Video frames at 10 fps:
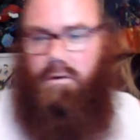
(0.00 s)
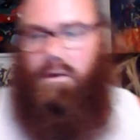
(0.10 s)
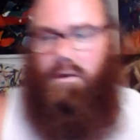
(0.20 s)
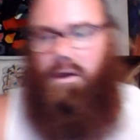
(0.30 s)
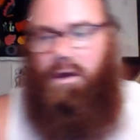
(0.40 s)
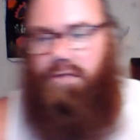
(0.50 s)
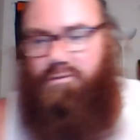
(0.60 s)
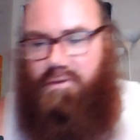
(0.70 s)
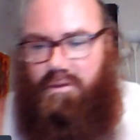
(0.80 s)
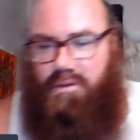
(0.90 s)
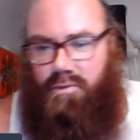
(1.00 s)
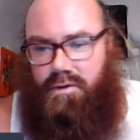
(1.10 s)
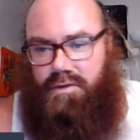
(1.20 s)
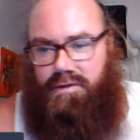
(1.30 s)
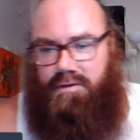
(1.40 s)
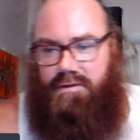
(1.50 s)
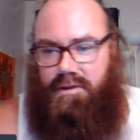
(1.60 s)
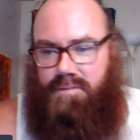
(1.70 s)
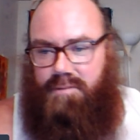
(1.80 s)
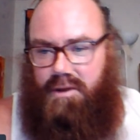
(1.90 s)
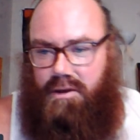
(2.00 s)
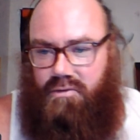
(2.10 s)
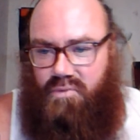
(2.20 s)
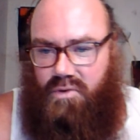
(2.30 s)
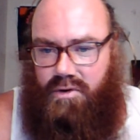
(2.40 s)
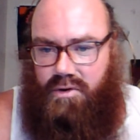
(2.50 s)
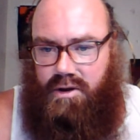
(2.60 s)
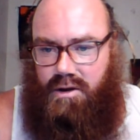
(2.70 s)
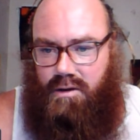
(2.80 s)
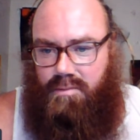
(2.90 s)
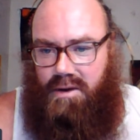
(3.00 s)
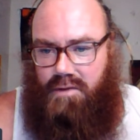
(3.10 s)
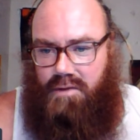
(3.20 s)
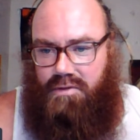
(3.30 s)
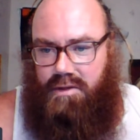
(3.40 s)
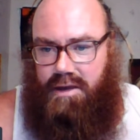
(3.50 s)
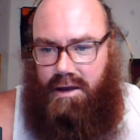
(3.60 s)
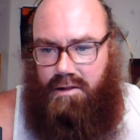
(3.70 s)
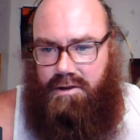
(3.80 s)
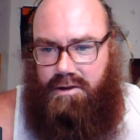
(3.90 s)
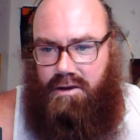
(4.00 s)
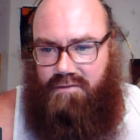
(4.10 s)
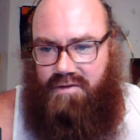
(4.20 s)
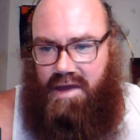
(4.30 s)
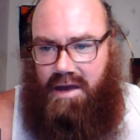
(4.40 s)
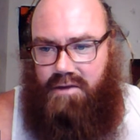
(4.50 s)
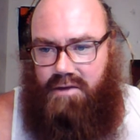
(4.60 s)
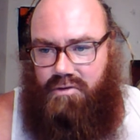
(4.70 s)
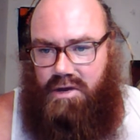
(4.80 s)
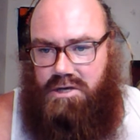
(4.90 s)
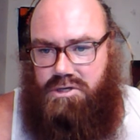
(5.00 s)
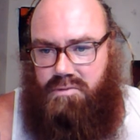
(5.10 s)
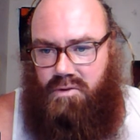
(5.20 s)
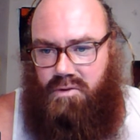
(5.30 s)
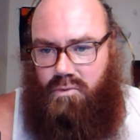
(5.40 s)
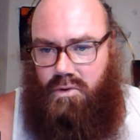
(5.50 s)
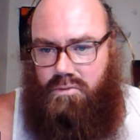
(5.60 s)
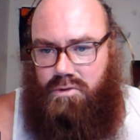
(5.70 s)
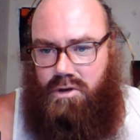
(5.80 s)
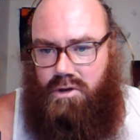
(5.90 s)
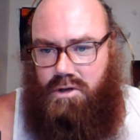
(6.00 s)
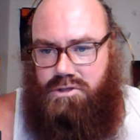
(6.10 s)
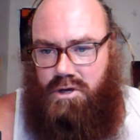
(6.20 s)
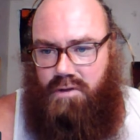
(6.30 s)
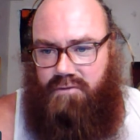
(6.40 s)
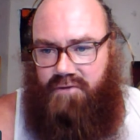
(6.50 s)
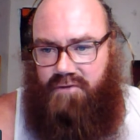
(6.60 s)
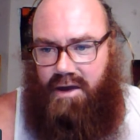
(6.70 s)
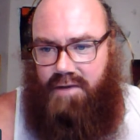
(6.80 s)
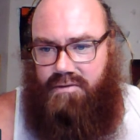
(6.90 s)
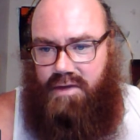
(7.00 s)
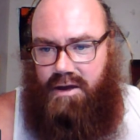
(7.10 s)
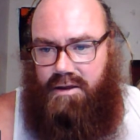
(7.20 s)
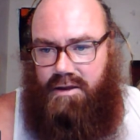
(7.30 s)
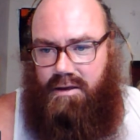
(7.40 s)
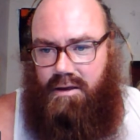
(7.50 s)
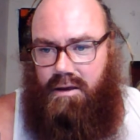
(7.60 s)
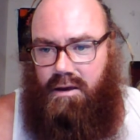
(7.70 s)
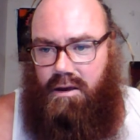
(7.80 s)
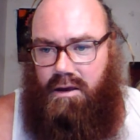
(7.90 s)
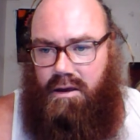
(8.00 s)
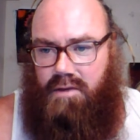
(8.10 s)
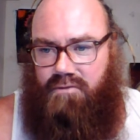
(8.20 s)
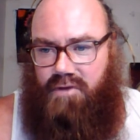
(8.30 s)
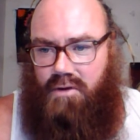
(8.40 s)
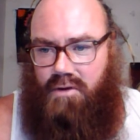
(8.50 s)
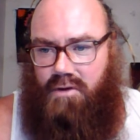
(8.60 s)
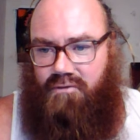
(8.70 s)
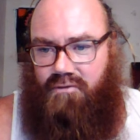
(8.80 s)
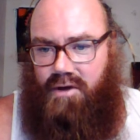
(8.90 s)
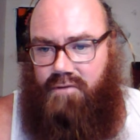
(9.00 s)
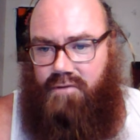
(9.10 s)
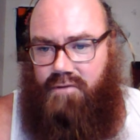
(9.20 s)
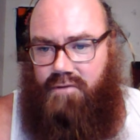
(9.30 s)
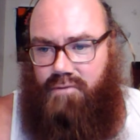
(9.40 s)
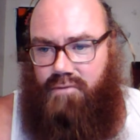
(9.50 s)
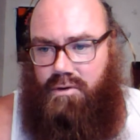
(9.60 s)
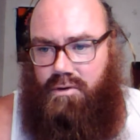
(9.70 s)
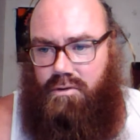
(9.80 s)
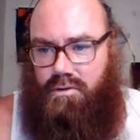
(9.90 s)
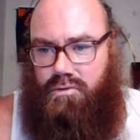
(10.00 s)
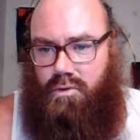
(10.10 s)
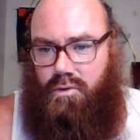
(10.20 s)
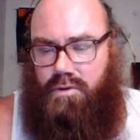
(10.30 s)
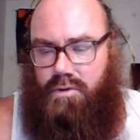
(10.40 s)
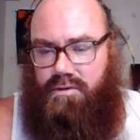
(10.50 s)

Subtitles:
It's really weird that this snippet is worried about the legality of its accusation, but won't touch on the facts that it's verified real nor its contents.